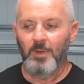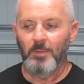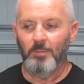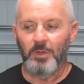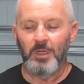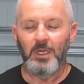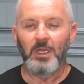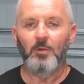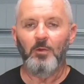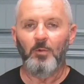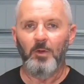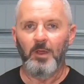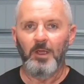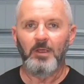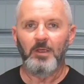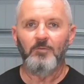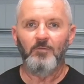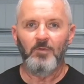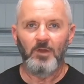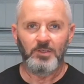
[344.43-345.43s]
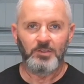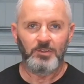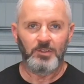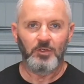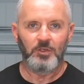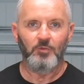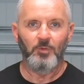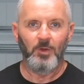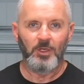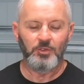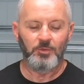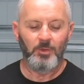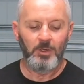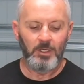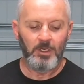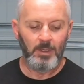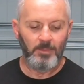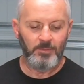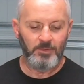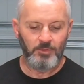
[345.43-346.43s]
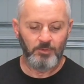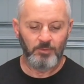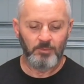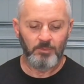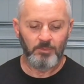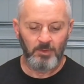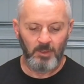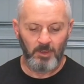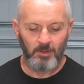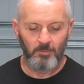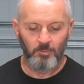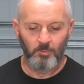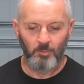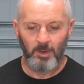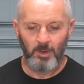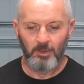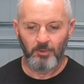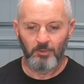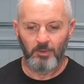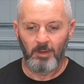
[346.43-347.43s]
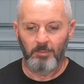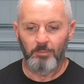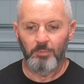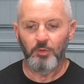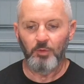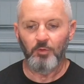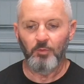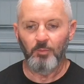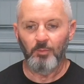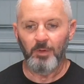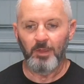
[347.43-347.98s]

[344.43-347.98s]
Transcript: But anyway, eventually graduated up to a regular on boot.